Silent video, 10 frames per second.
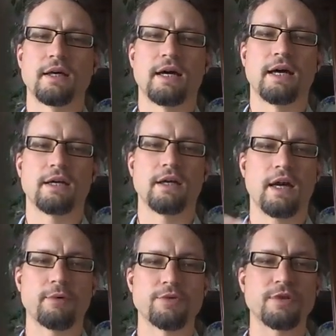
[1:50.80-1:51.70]

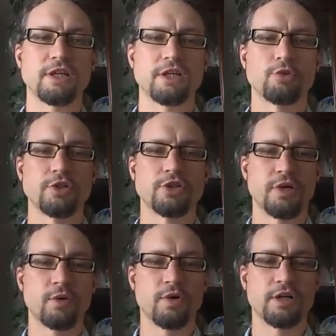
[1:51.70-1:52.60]
I was reading who were
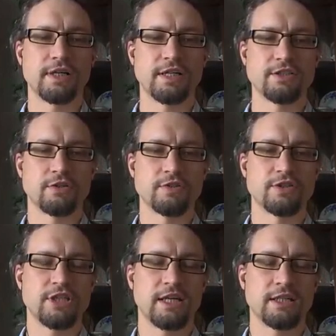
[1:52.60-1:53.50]
doing work on ancient
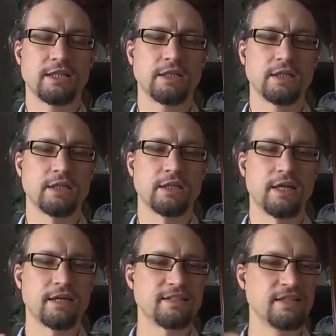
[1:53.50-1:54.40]
Christianity
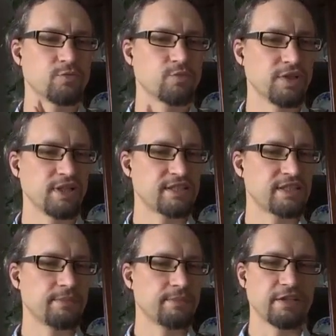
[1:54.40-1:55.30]
didn't really
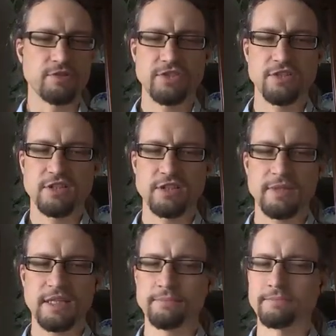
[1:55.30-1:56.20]
seem like Christians to
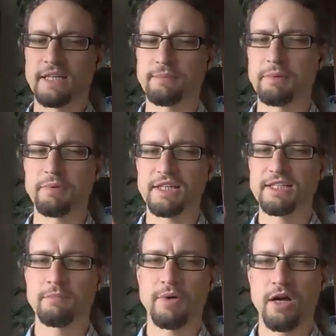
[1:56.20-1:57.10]
me, like people like
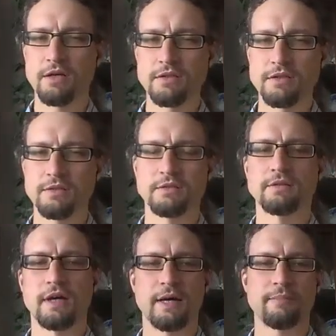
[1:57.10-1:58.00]
Tim Barnes.
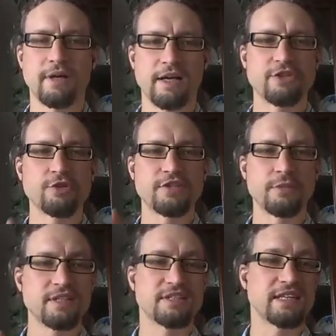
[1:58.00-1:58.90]
I choose him
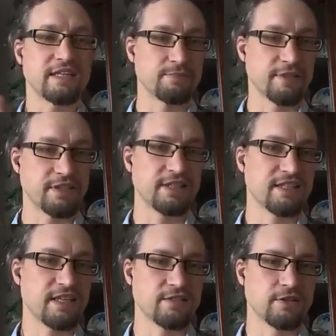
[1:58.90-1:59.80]
because he explicitly
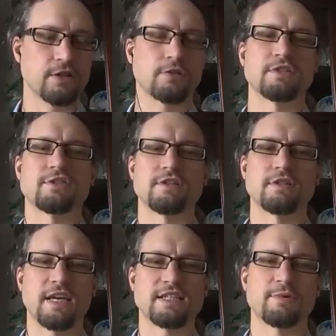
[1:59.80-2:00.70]
says he's not a Christian,
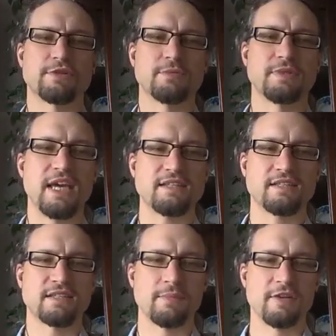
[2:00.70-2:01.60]
as opposed to
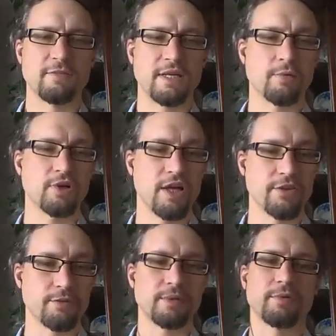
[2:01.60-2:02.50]
guesses I may have made about
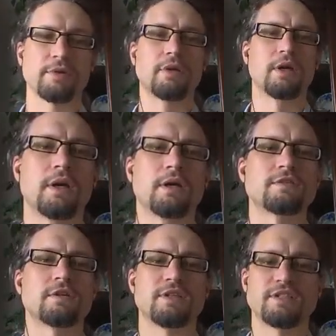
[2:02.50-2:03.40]
other people.
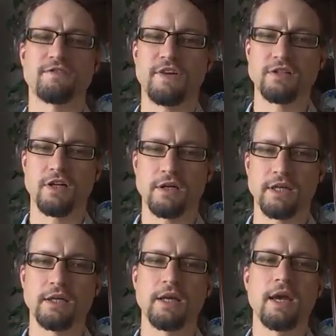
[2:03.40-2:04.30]
So he's a fair target.